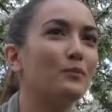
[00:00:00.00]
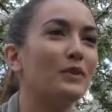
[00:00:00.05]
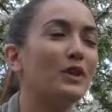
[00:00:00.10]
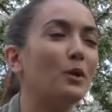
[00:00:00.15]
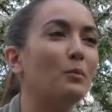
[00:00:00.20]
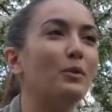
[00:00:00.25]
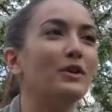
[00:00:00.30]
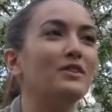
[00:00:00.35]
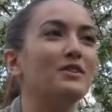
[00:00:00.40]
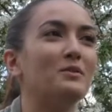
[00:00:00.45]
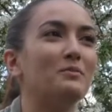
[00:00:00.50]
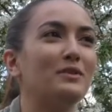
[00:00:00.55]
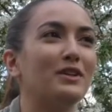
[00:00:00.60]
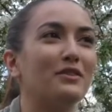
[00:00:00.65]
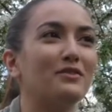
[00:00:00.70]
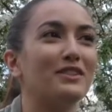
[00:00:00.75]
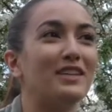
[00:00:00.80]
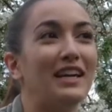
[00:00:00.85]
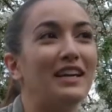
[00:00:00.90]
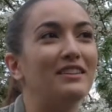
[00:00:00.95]
You build some
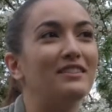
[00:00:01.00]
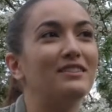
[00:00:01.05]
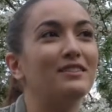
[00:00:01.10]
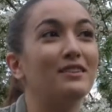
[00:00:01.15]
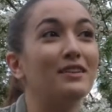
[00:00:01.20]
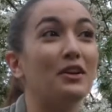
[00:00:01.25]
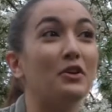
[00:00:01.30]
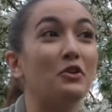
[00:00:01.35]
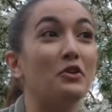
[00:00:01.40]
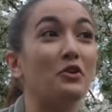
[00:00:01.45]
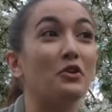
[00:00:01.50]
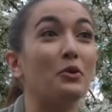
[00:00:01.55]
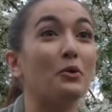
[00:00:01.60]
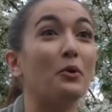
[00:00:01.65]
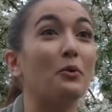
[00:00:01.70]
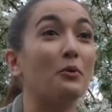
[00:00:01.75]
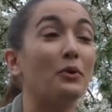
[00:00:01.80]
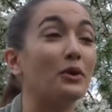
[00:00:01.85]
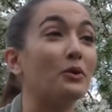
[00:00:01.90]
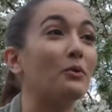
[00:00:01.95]
tough skin, and you do
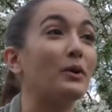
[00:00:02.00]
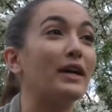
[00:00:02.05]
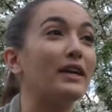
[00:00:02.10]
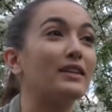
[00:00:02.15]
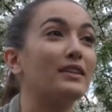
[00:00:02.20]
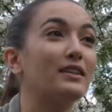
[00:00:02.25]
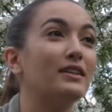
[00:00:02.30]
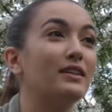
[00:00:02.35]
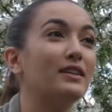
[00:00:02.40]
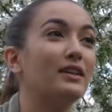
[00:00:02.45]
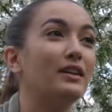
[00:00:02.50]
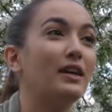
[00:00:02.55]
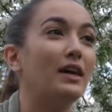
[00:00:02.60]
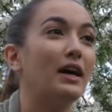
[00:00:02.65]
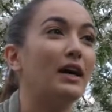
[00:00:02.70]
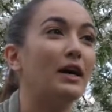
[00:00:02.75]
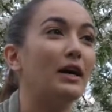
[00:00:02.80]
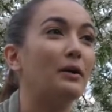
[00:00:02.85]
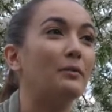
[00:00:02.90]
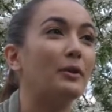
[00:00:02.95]
it real quick.
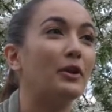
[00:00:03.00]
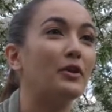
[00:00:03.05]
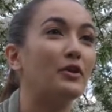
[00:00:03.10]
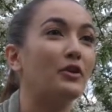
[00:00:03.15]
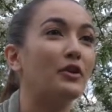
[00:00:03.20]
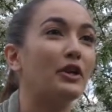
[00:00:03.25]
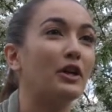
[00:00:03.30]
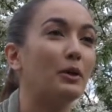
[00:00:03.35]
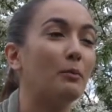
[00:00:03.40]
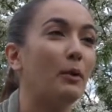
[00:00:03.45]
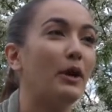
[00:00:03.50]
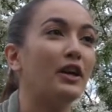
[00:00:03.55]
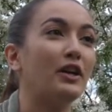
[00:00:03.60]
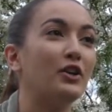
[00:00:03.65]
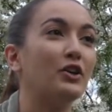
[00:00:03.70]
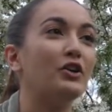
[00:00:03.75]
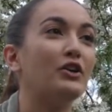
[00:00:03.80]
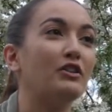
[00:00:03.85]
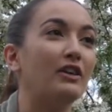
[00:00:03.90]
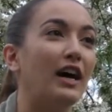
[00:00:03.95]
Either you're gonna make it
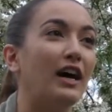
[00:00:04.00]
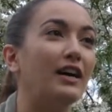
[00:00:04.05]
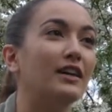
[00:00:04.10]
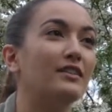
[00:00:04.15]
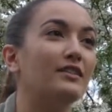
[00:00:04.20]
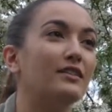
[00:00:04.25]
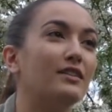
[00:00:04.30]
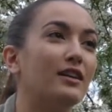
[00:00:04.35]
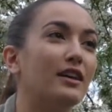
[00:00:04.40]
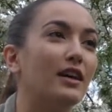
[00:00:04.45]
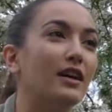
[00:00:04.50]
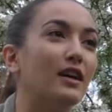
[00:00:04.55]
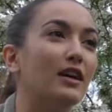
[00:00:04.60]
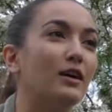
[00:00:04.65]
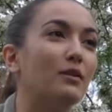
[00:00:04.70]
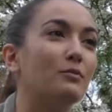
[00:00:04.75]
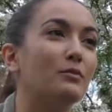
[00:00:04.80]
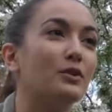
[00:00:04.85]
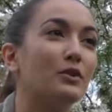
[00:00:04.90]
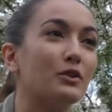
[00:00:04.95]
or you're not.
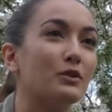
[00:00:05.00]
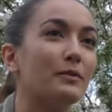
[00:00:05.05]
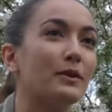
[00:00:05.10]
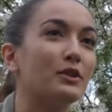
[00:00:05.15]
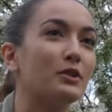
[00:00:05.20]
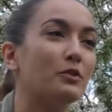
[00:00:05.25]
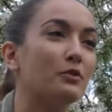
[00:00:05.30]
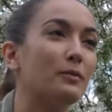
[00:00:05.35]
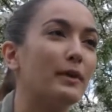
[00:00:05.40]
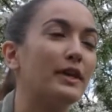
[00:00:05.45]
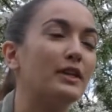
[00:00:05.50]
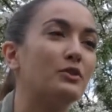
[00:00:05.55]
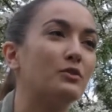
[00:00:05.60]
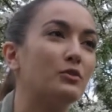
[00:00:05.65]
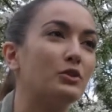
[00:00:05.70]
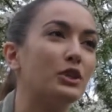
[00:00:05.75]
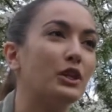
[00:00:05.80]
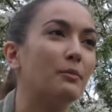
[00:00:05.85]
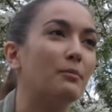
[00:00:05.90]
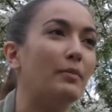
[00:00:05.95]
So especially with my
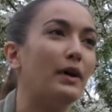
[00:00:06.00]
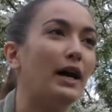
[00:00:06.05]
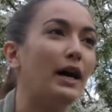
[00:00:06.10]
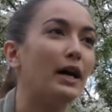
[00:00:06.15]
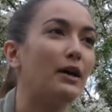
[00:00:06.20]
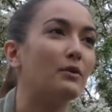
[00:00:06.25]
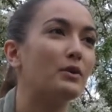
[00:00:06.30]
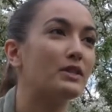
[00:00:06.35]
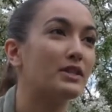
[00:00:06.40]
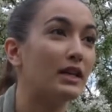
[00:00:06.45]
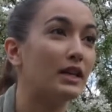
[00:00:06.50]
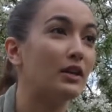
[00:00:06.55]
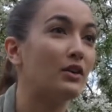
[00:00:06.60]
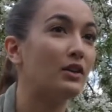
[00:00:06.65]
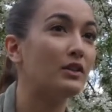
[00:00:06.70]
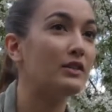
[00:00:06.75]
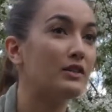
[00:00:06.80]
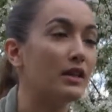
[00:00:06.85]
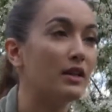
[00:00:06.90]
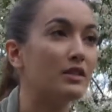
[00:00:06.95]
internship, I was sent out
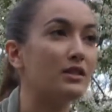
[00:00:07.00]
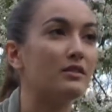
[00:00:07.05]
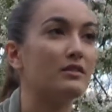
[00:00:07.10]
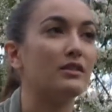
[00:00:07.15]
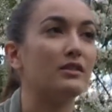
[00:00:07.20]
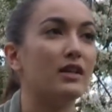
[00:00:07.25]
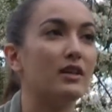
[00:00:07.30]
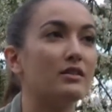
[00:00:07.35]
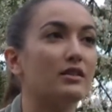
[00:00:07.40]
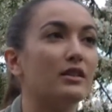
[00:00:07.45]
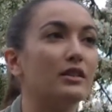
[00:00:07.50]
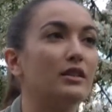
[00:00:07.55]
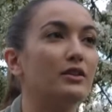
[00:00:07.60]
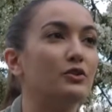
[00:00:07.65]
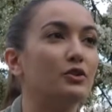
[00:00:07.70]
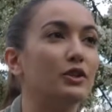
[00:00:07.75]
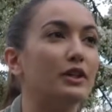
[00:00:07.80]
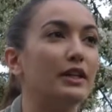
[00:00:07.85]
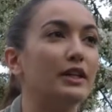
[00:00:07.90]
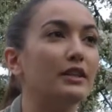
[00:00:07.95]
on sites as a testing
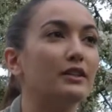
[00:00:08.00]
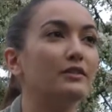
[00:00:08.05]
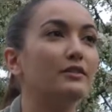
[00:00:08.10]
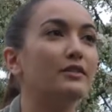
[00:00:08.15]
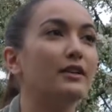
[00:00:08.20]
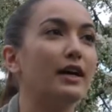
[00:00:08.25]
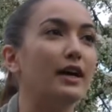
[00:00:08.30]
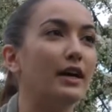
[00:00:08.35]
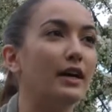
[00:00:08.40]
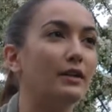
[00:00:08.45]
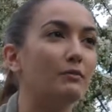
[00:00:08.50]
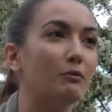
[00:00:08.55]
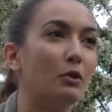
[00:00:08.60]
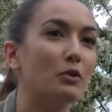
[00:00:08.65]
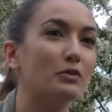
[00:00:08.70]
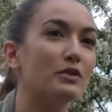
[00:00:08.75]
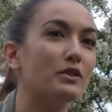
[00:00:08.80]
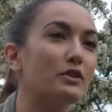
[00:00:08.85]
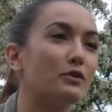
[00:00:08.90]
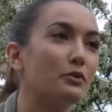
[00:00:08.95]
engineer, and
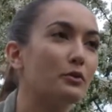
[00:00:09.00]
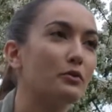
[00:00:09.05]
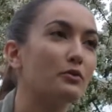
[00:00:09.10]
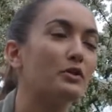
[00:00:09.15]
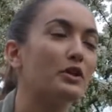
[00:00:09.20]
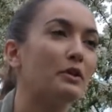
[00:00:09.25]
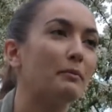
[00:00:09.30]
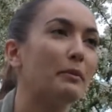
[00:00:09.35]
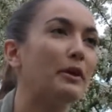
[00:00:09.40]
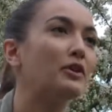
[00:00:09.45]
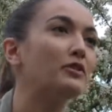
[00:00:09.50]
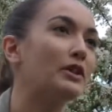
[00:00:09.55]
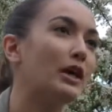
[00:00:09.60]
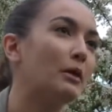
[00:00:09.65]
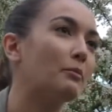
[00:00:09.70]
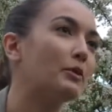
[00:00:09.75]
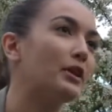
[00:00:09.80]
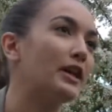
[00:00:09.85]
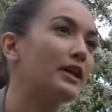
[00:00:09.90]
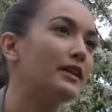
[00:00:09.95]
most of the crews are male
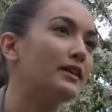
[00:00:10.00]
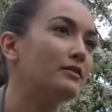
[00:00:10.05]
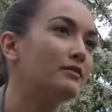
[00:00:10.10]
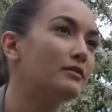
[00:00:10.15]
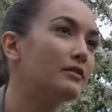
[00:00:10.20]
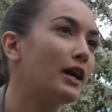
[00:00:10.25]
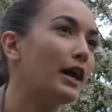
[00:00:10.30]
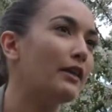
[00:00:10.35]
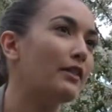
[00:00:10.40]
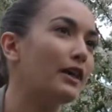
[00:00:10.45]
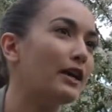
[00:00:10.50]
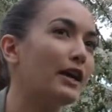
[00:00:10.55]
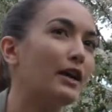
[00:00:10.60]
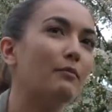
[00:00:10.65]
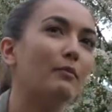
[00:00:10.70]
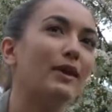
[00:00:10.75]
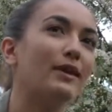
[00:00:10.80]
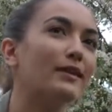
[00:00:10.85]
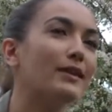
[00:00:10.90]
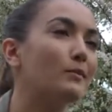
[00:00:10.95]
dominated. I think I
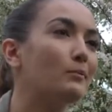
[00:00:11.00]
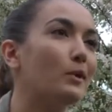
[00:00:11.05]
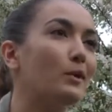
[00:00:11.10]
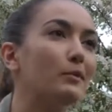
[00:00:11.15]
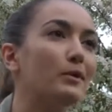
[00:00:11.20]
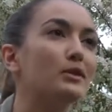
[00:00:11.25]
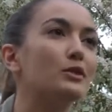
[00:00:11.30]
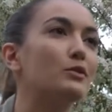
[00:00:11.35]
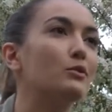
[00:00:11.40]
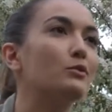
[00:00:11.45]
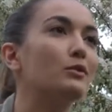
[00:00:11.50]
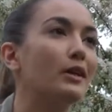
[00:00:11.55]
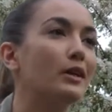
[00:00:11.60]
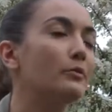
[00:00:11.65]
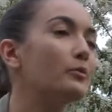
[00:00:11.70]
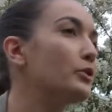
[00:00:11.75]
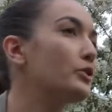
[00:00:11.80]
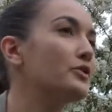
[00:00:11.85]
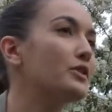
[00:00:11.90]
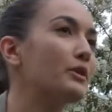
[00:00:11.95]
met like maybe 2
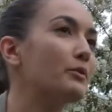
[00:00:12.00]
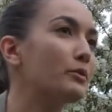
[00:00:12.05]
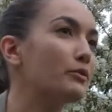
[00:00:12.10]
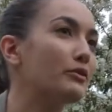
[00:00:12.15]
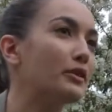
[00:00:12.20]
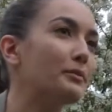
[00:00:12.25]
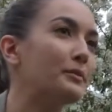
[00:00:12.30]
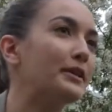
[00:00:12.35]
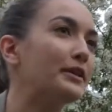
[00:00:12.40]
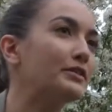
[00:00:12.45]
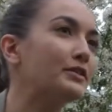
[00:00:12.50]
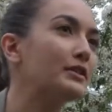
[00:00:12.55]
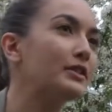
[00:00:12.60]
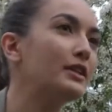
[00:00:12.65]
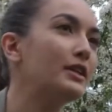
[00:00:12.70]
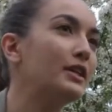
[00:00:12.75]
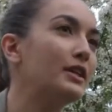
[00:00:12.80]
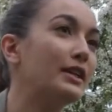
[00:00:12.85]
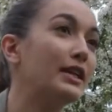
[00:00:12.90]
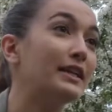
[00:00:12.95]
laborers that were females
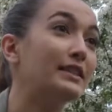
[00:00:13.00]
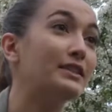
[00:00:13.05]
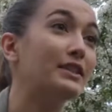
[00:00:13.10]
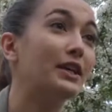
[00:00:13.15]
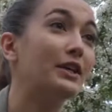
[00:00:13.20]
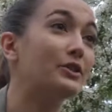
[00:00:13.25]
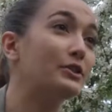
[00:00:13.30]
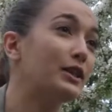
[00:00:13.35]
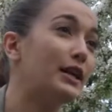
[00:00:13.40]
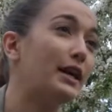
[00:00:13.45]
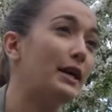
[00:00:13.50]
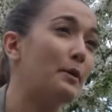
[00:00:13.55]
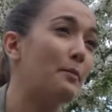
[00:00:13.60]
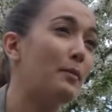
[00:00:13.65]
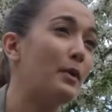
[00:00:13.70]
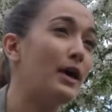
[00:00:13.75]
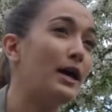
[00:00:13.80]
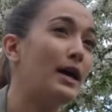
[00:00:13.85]
the entire time.